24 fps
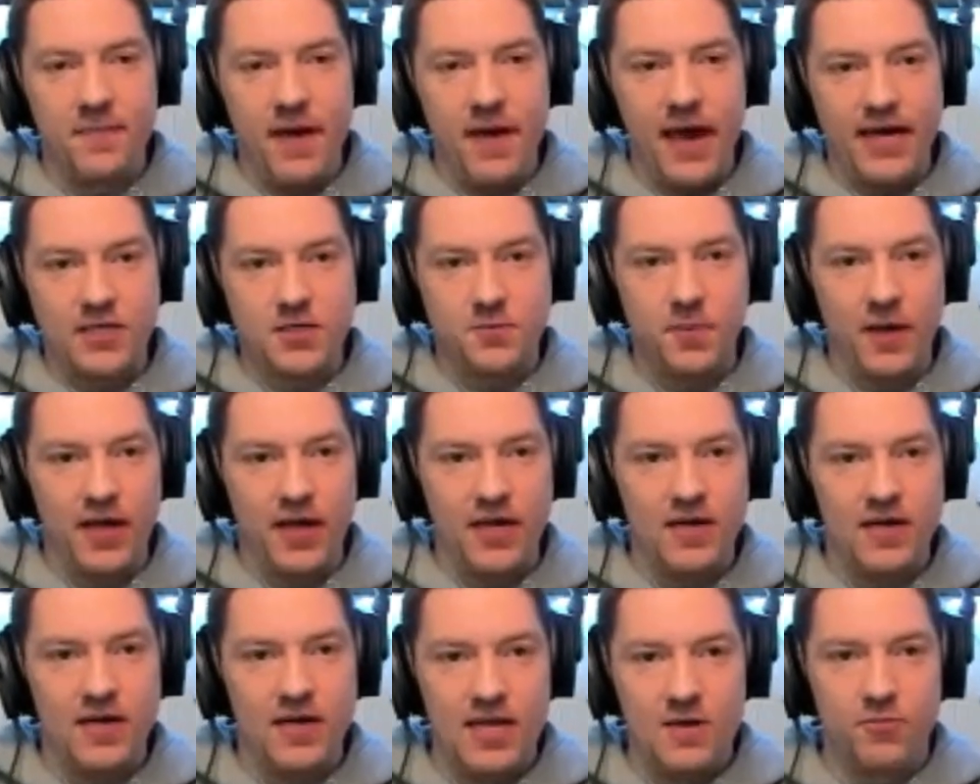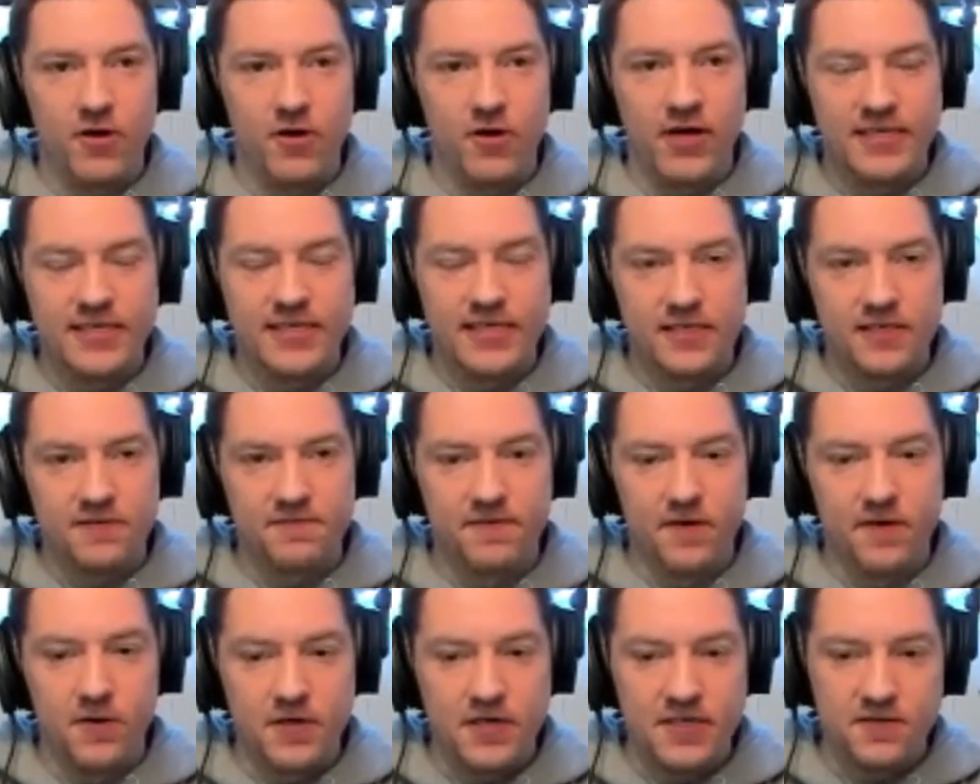Max Pain, he brings it to
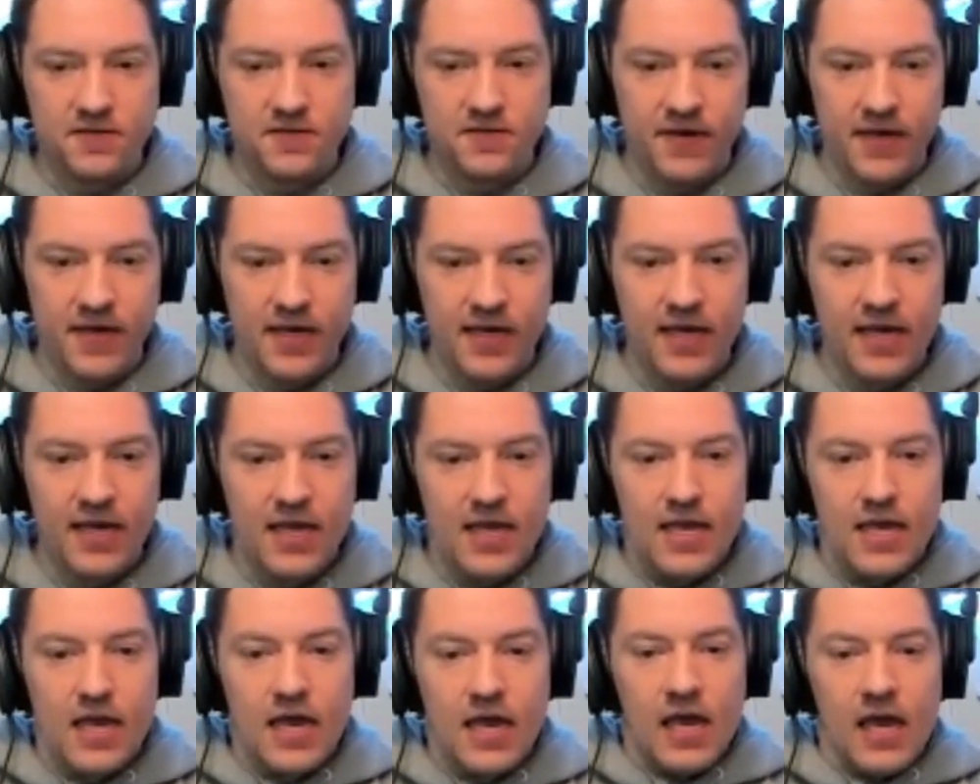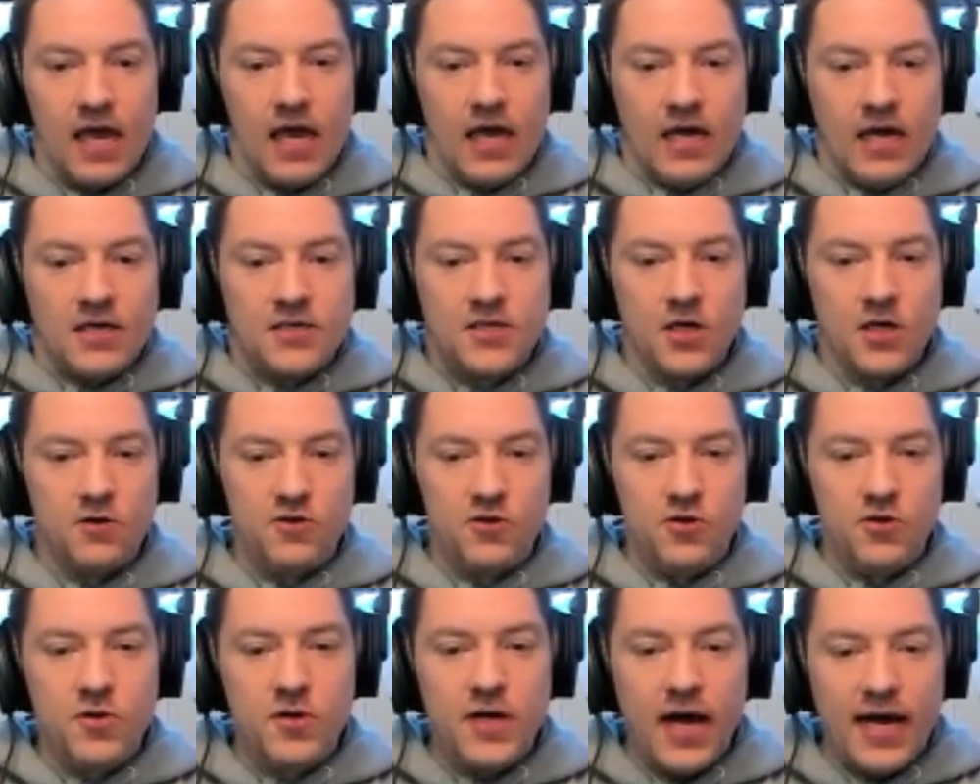Focus V. So do
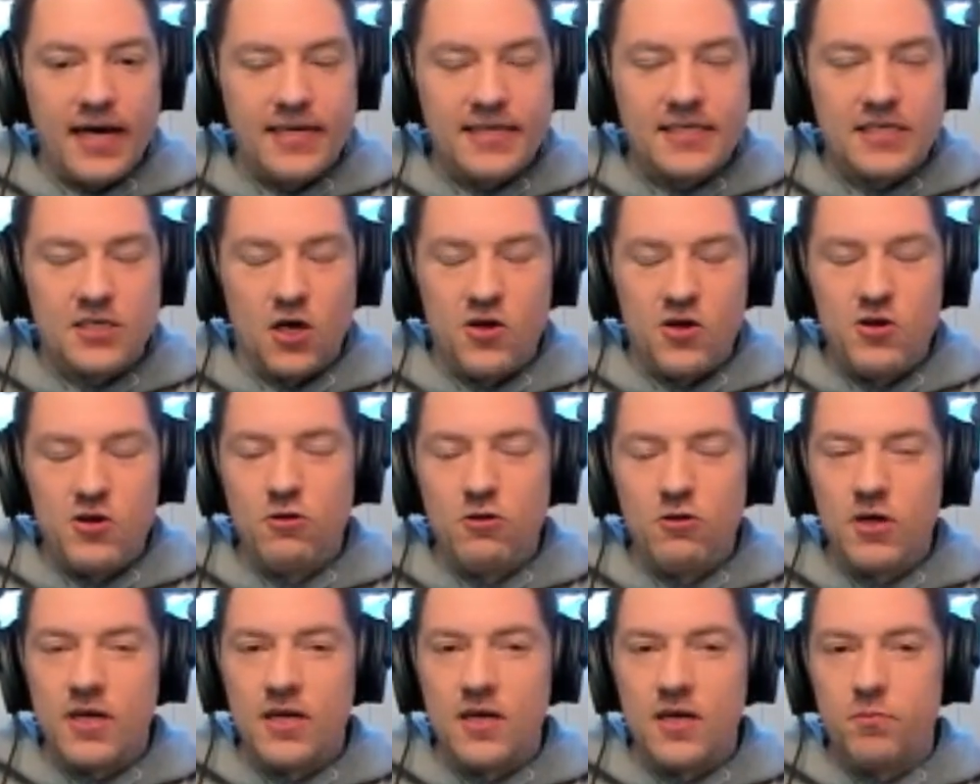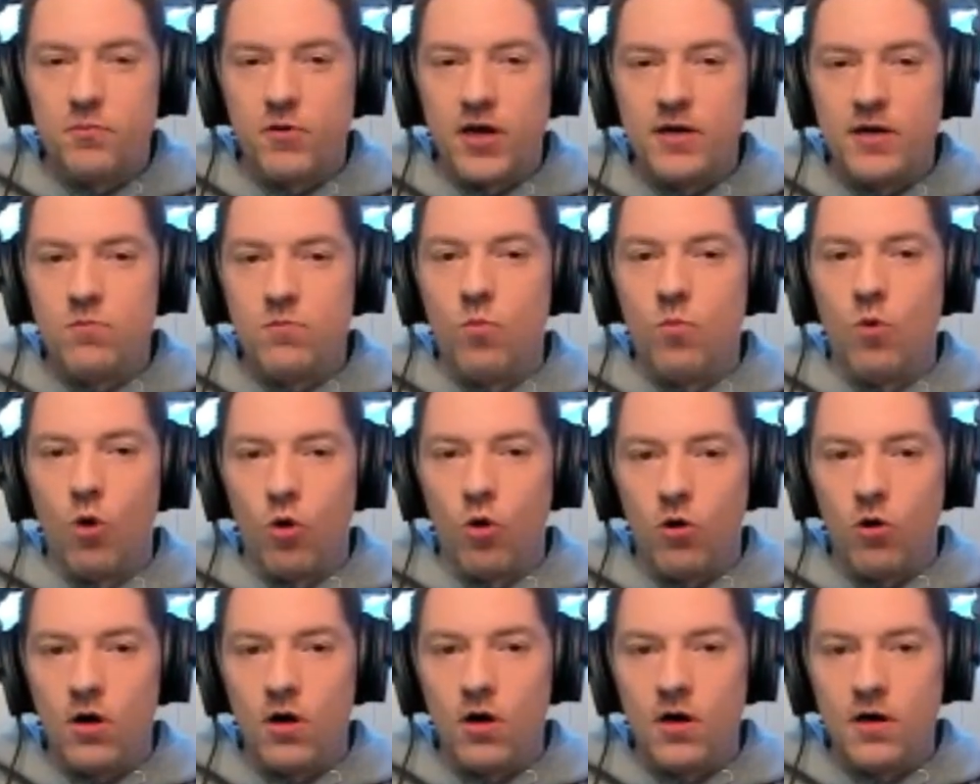you guys are you looking to bring
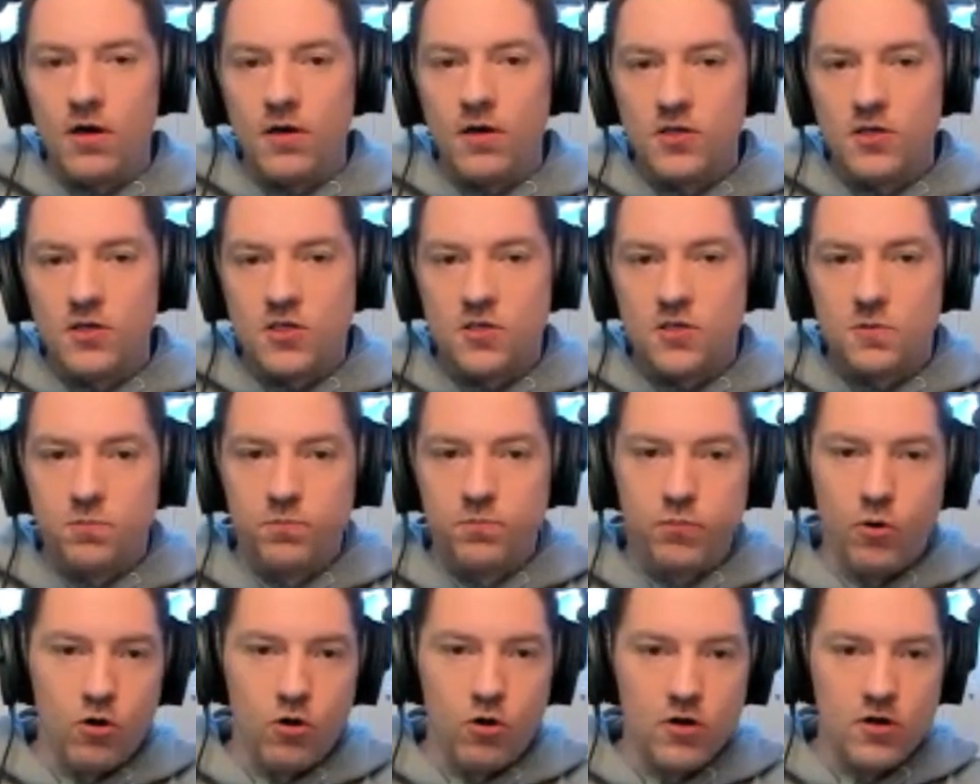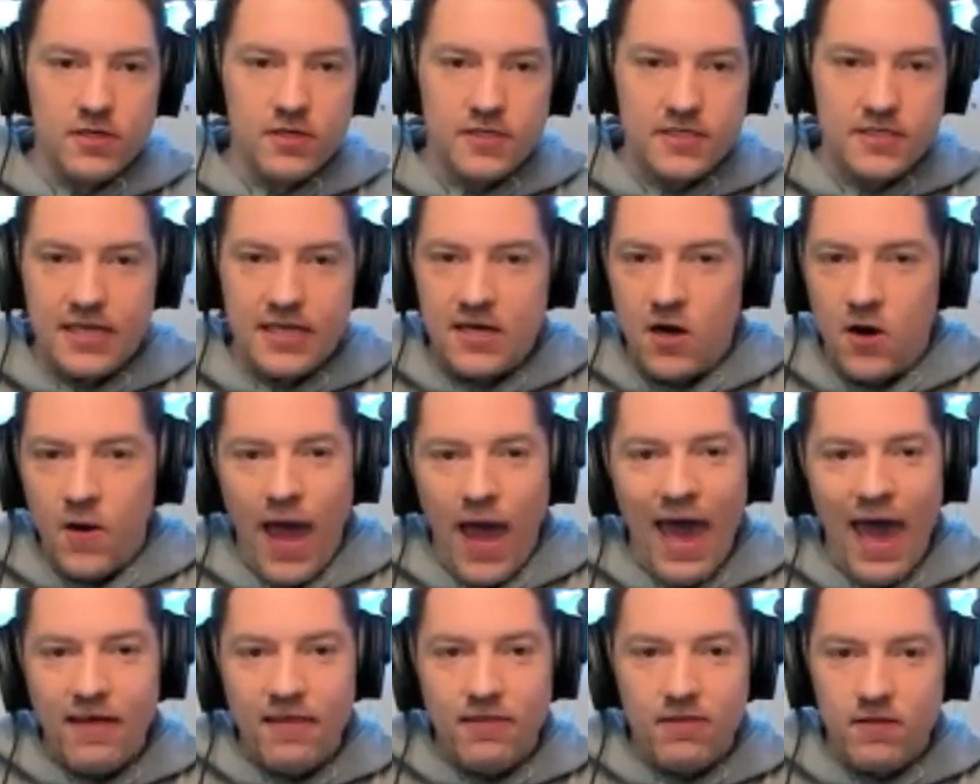more sports, you know,
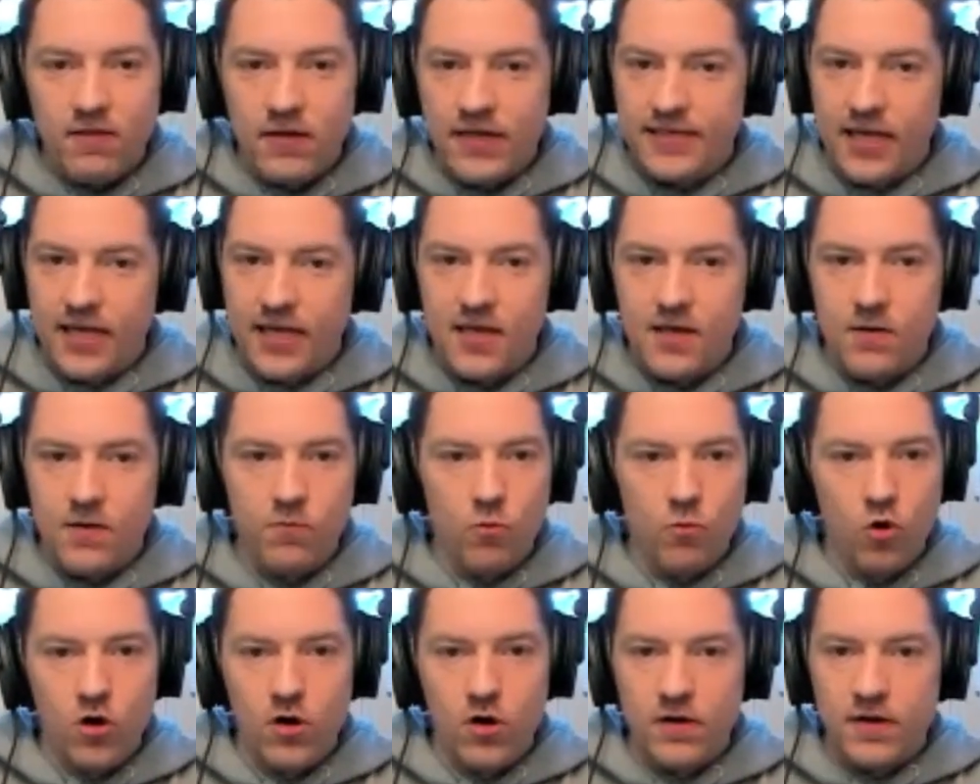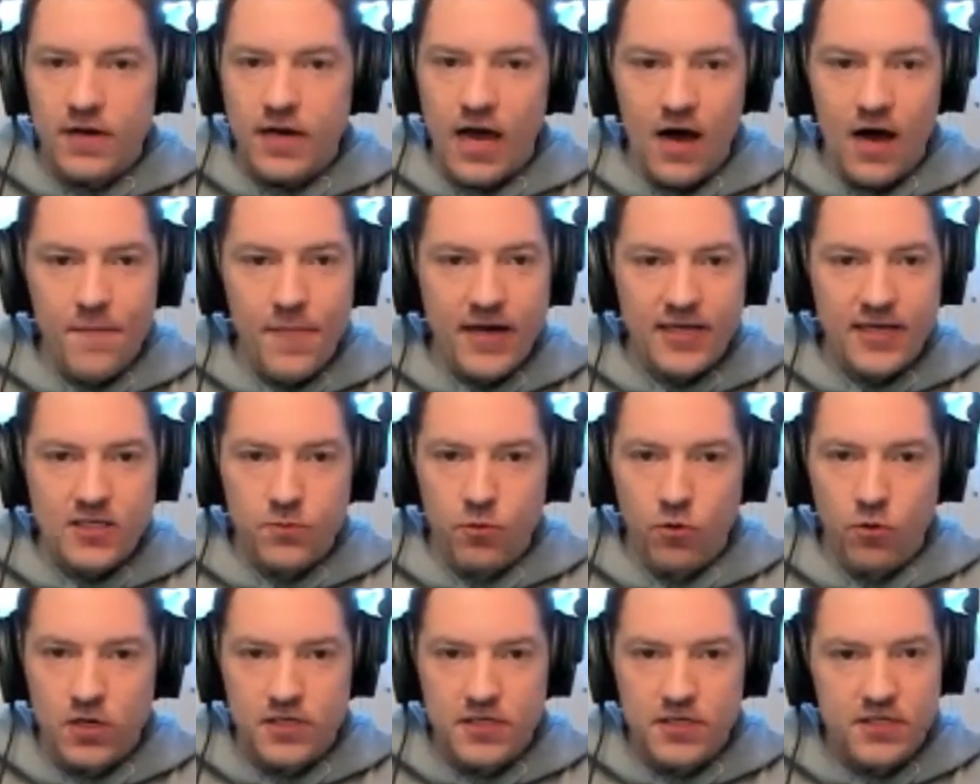athletes, any more combat
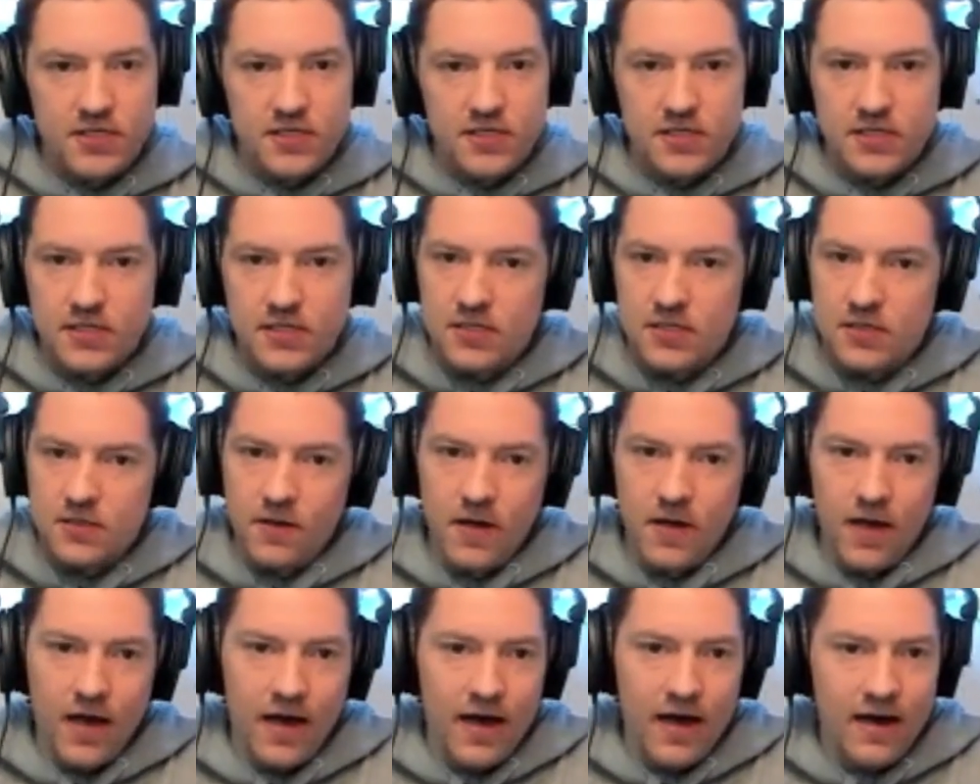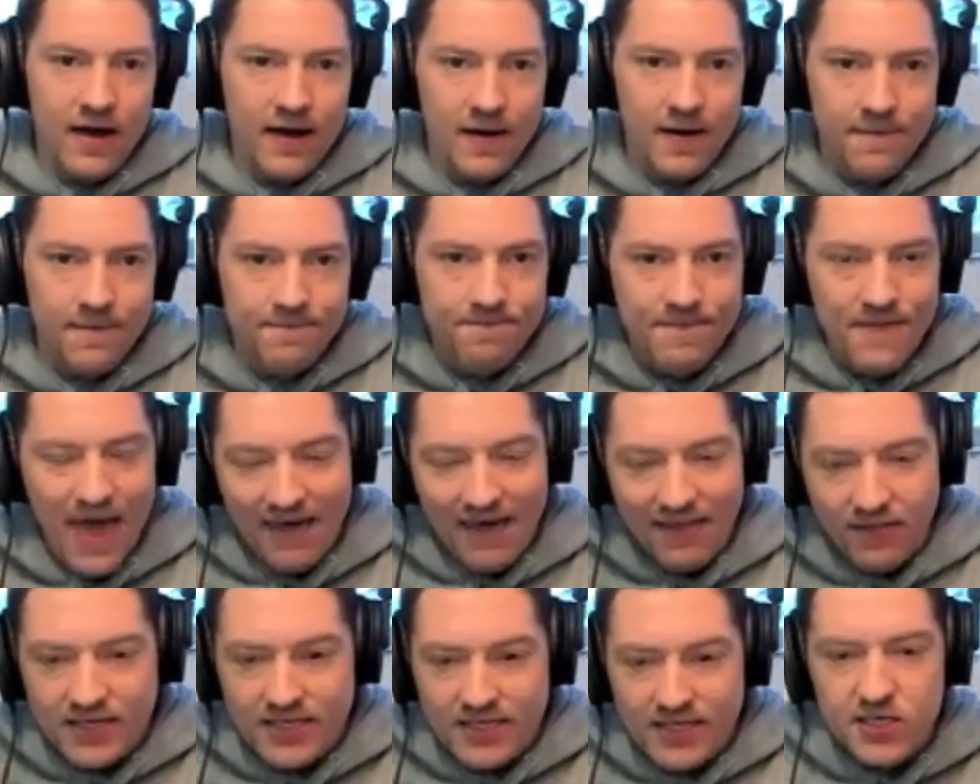sports uh
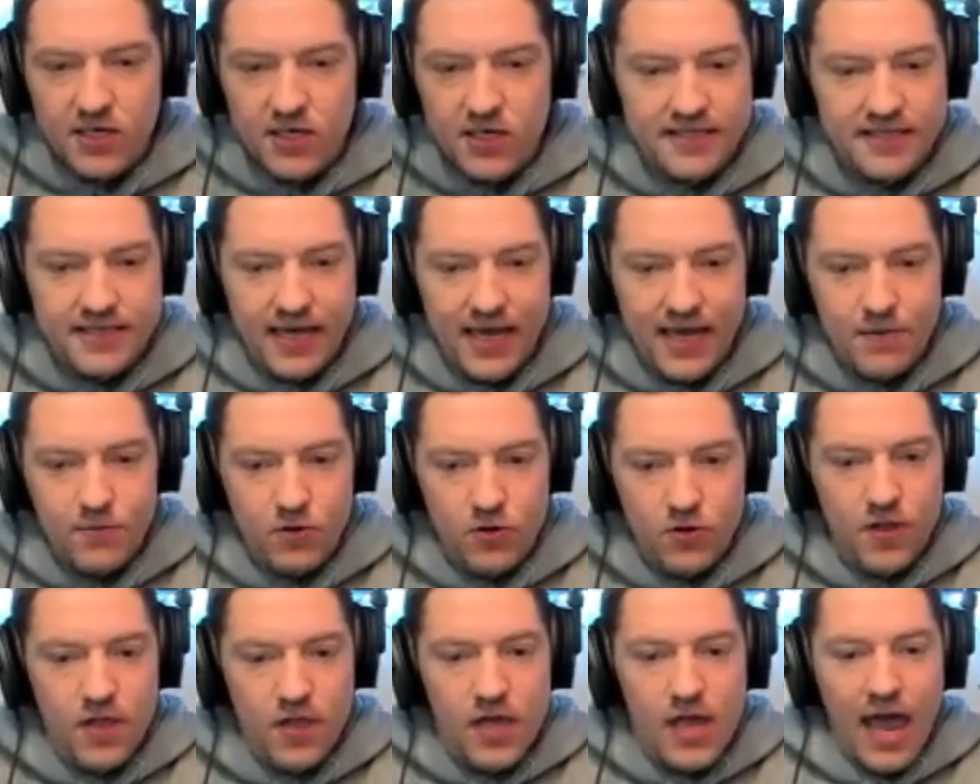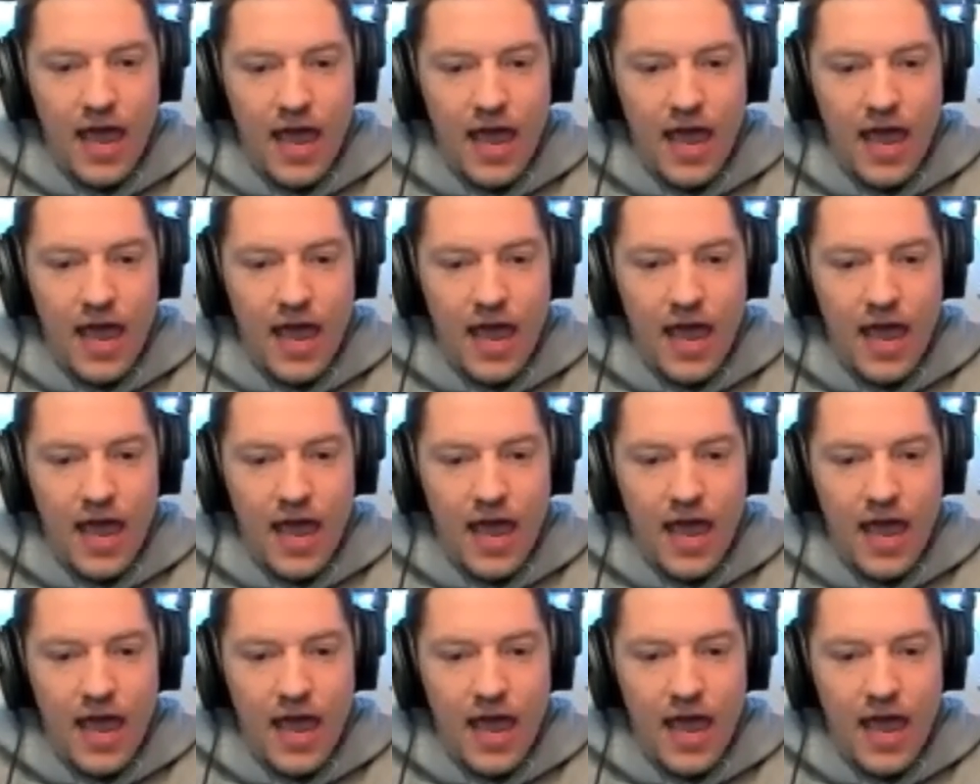athletes to the table?